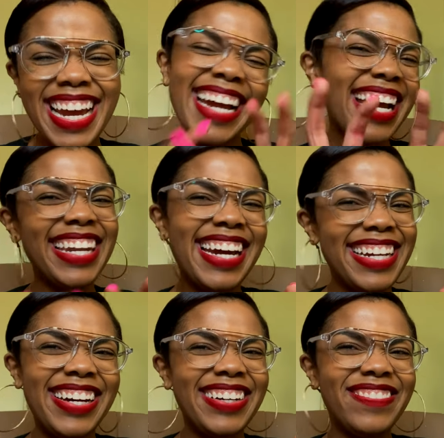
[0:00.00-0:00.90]
How y'all like
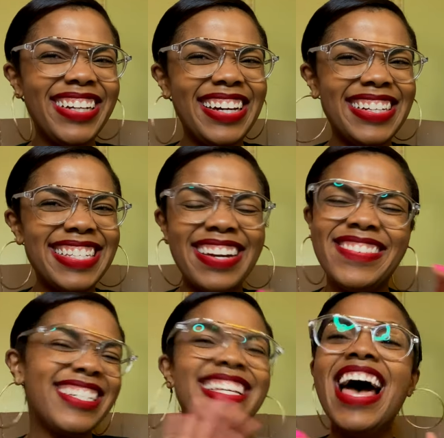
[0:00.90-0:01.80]
y'all bologna
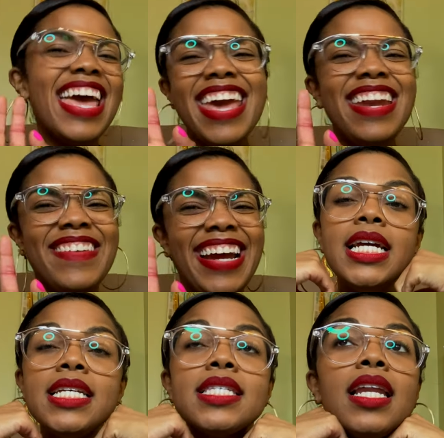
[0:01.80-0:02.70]
sandwiches? Anyway,
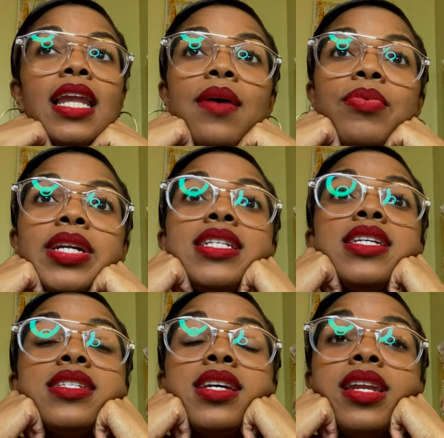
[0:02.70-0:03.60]
these celebrities
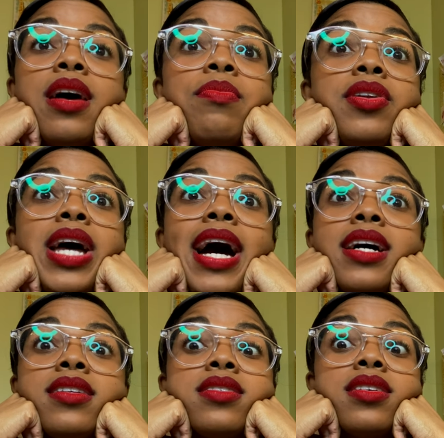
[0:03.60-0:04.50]
and celebrity
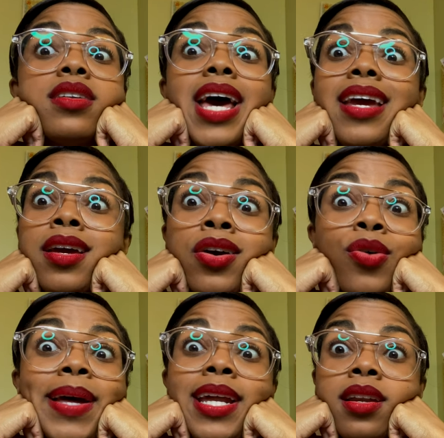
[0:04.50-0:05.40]
knots, they
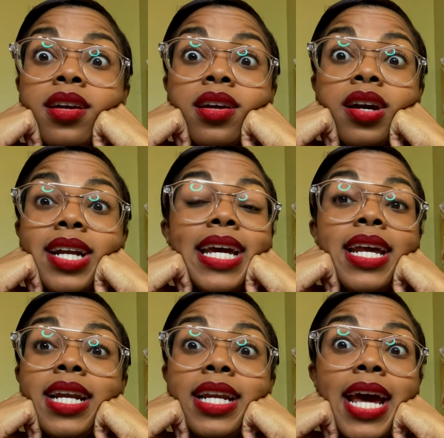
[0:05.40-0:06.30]
human. At the
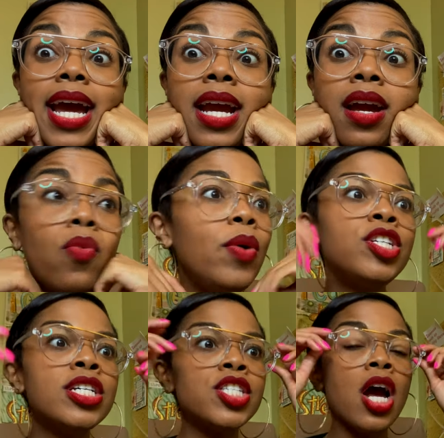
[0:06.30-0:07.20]
end of the day, we were
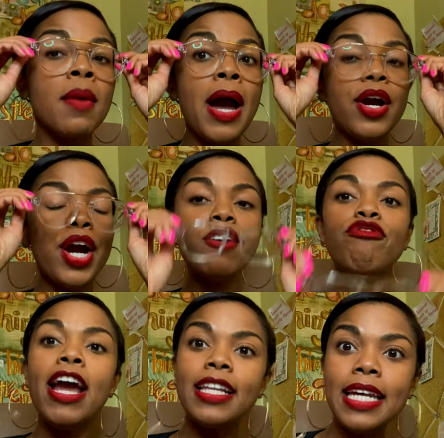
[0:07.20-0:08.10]
just talking about Kirk
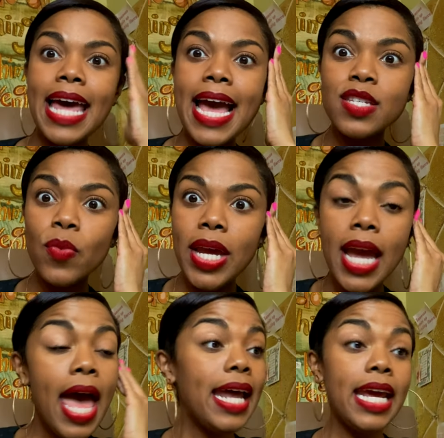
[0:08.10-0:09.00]
Franklin last
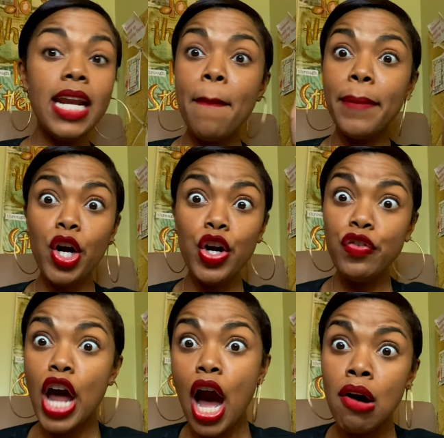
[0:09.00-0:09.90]
week, and he done
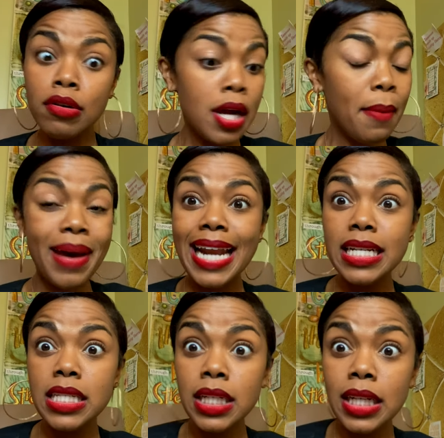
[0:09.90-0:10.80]
moved on, batted
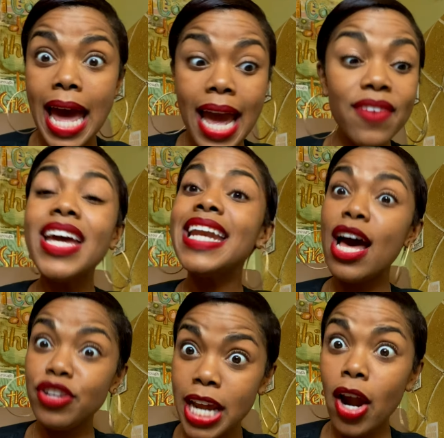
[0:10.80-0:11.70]
his little life, and
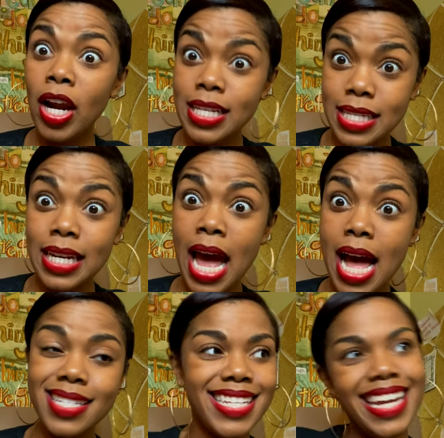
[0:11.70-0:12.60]
now Derrick is in the
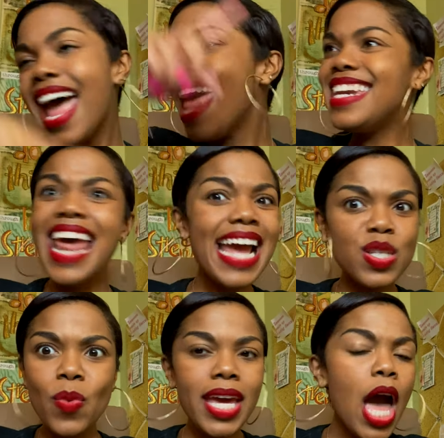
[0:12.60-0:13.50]
hot seat. Next
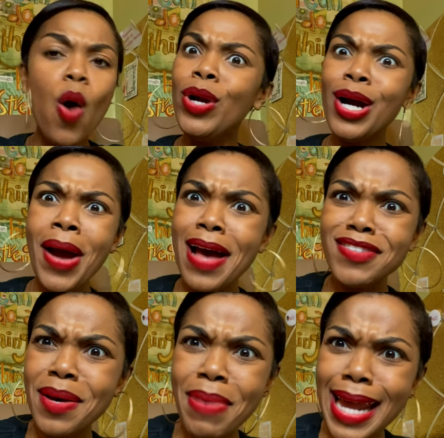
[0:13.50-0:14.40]
week, we're going to have
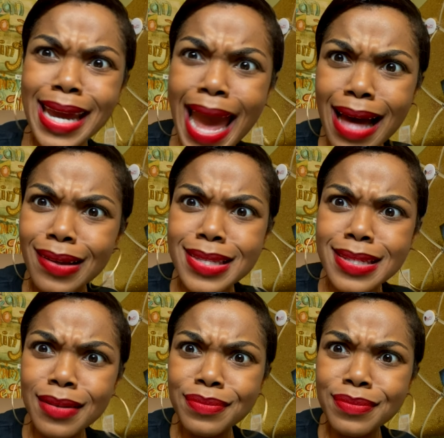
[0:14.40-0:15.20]
somebody else.